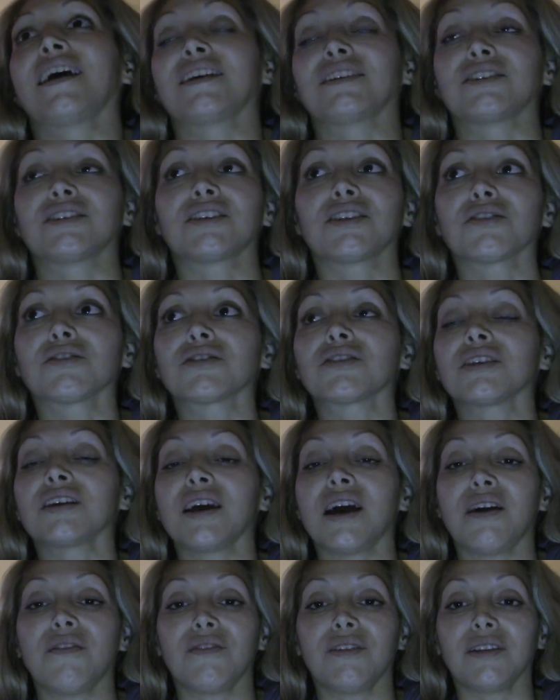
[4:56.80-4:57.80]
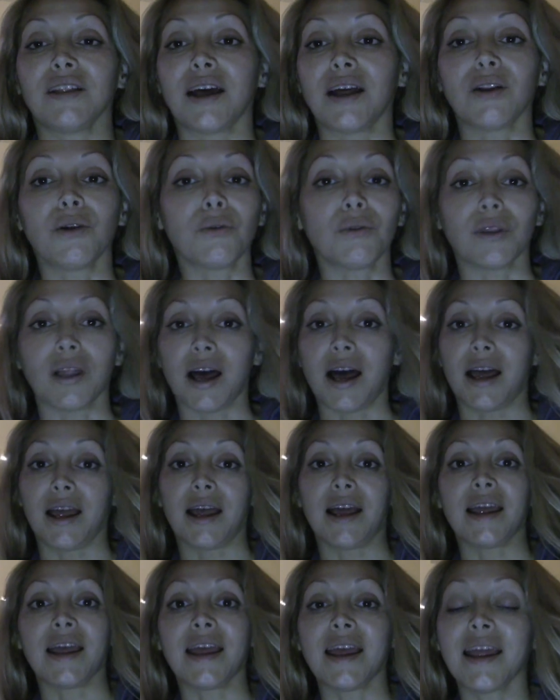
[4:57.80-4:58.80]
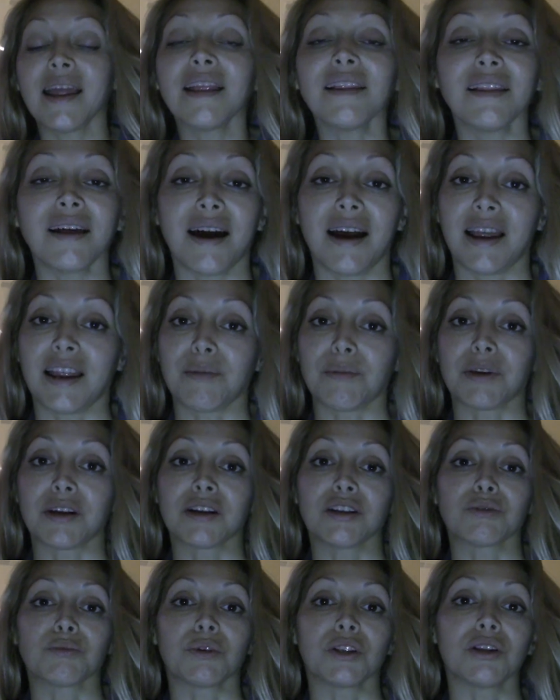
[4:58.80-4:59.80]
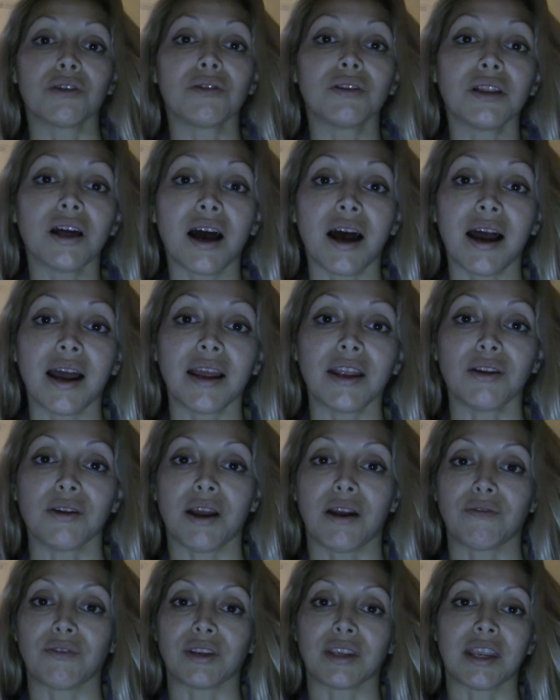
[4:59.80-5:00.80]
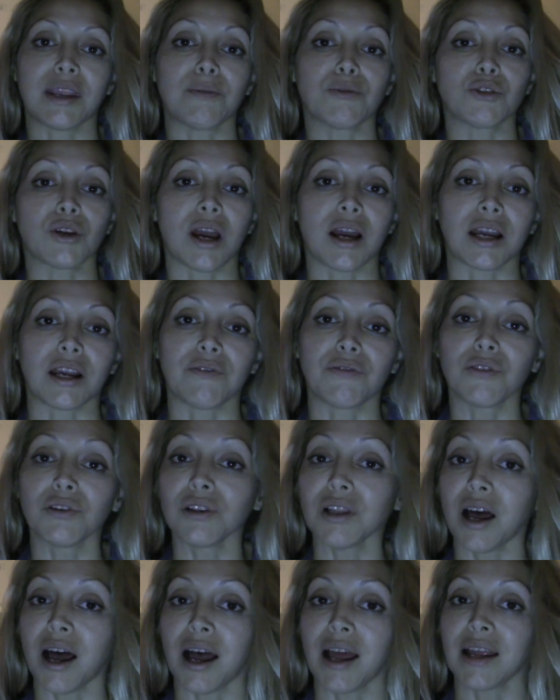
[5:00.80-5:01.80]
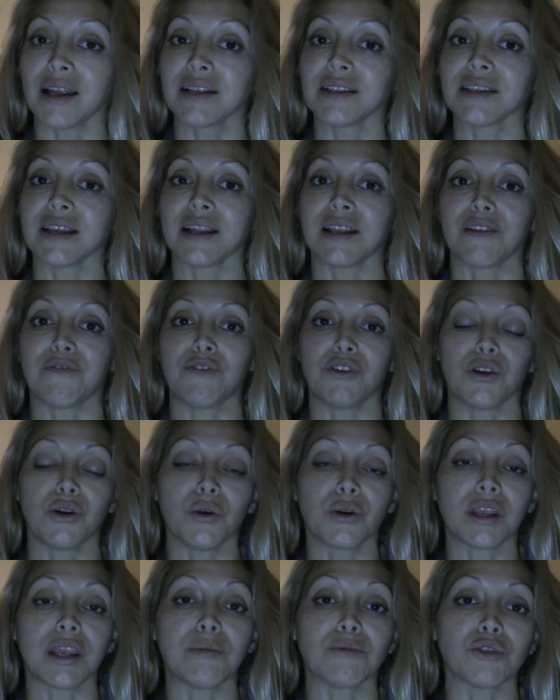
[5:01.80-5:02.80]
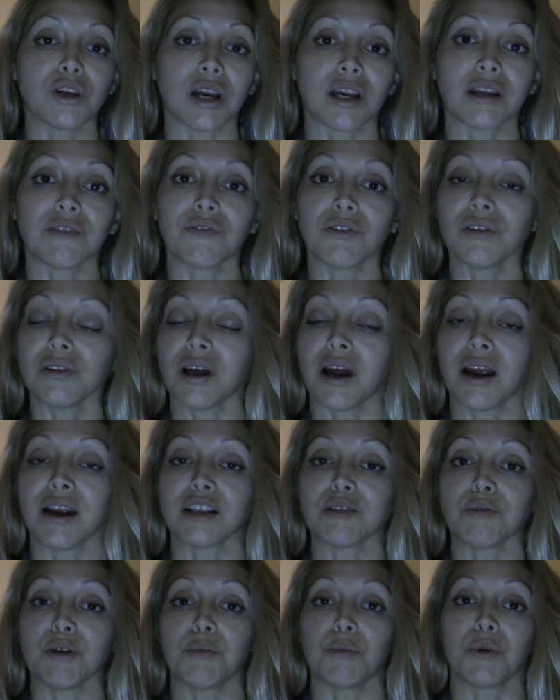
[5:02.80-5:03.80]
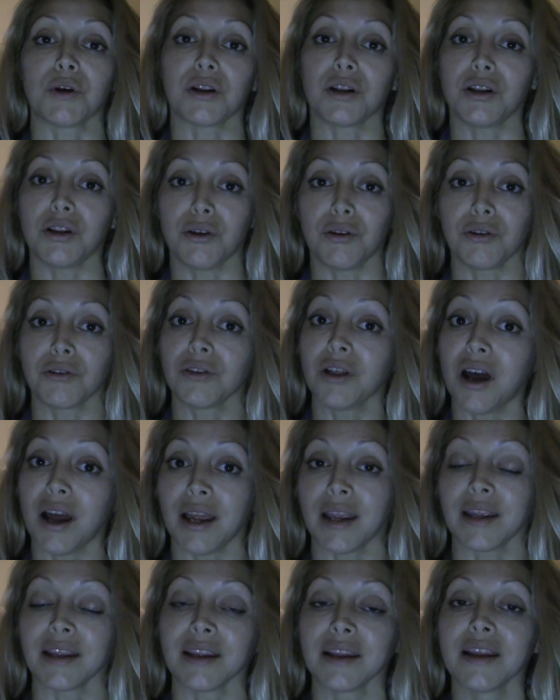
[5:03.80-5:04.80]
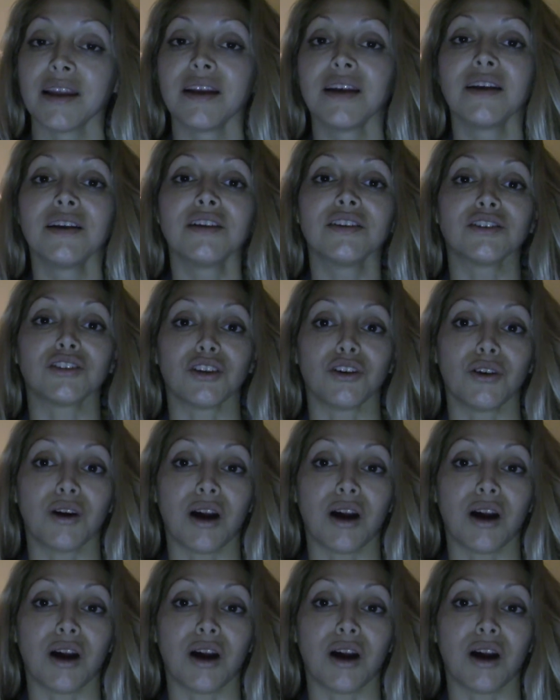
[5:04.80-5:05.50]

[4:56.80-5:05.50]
I seriously haven't, I don't lie. I hate lying because when you lie, you have to keep track of your lies. And if you don't keep track of your lies, people are going to know you're lying. So